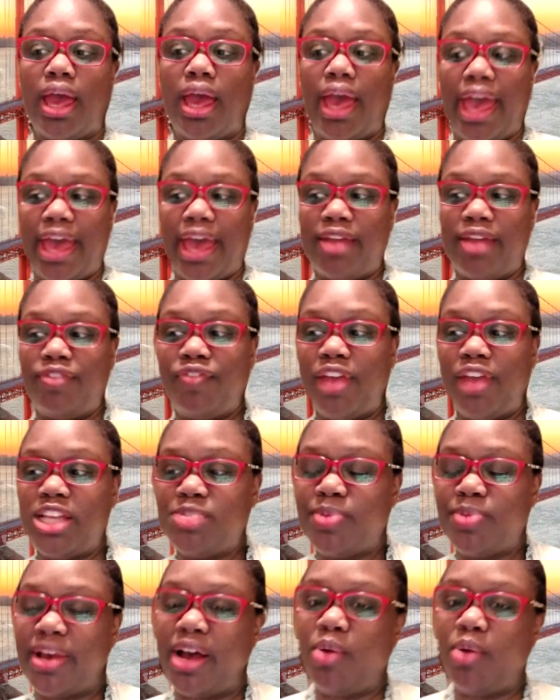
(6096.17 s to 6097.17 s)
And
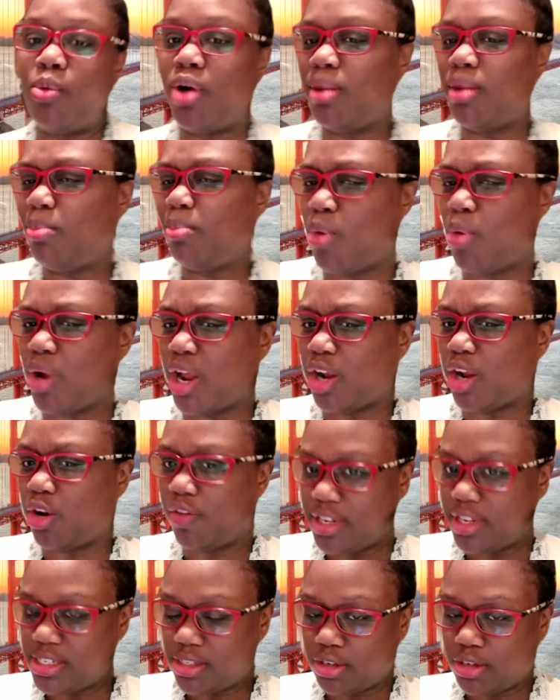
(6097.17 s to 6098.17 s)
Facebook at one point, I don't know if
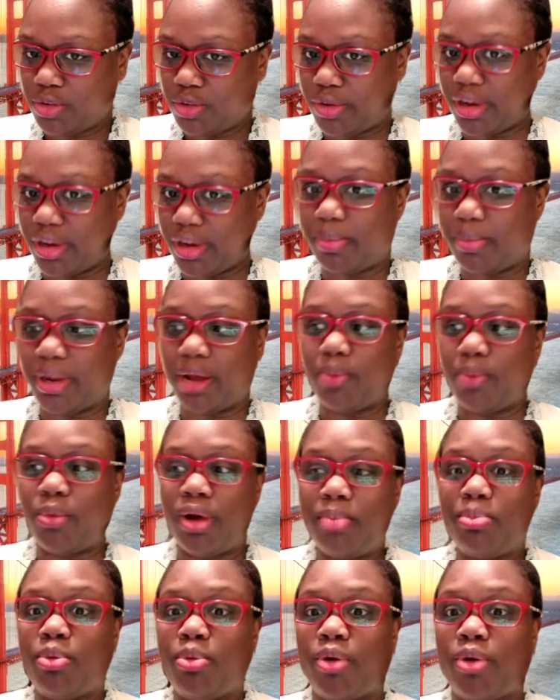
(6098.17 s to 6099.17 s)
they're still doing it, but at
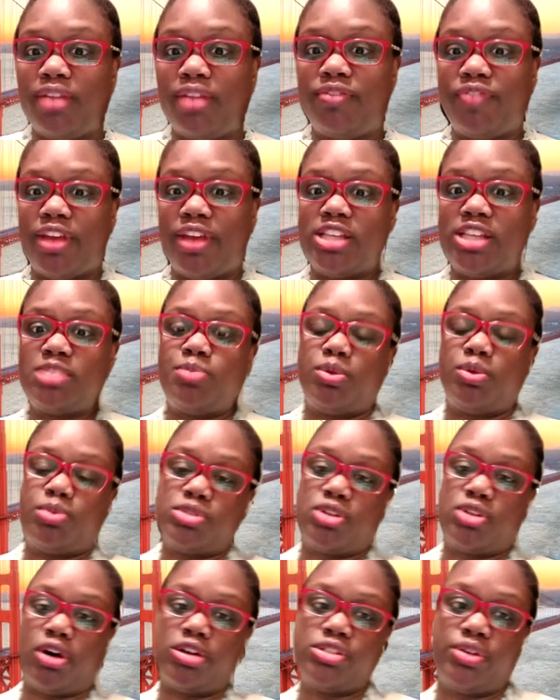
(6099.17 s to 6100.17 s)
one point, Facebook
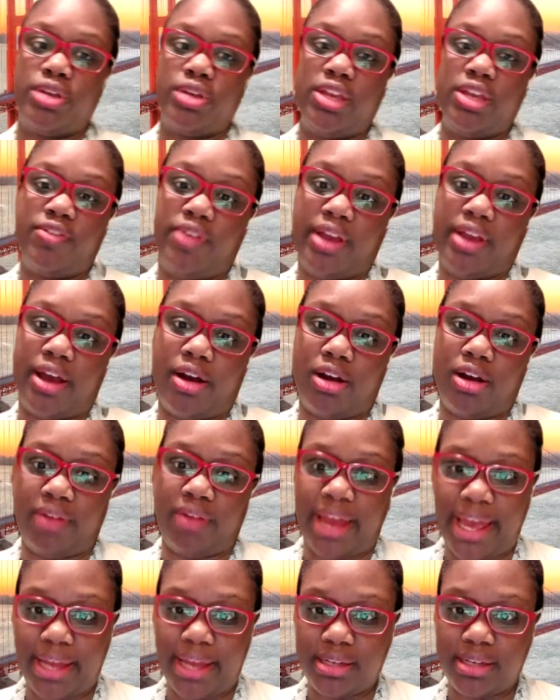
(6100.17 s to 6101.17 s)
was also giving out
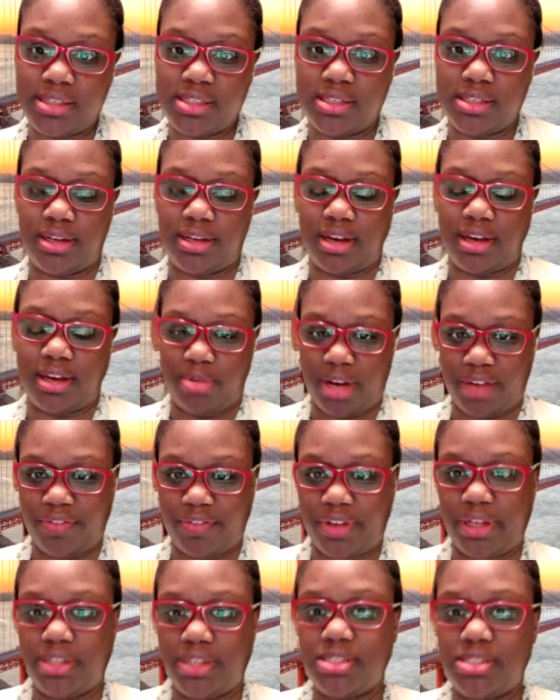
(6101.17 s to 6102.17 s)
grants to
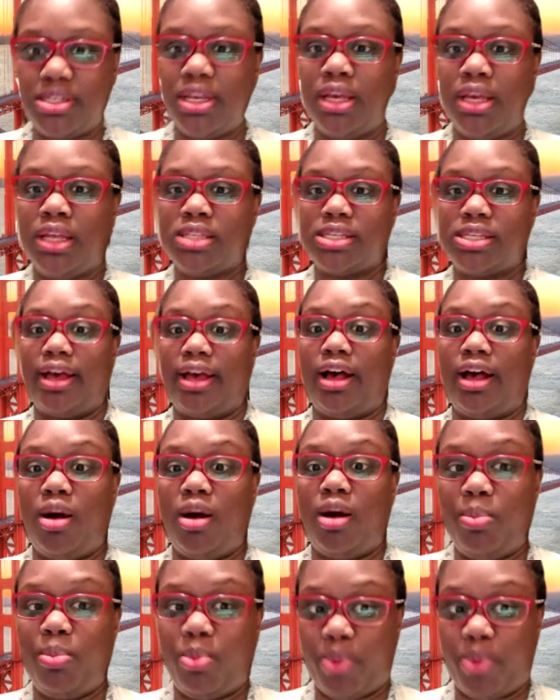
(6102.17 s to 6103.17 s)
nonprofits to help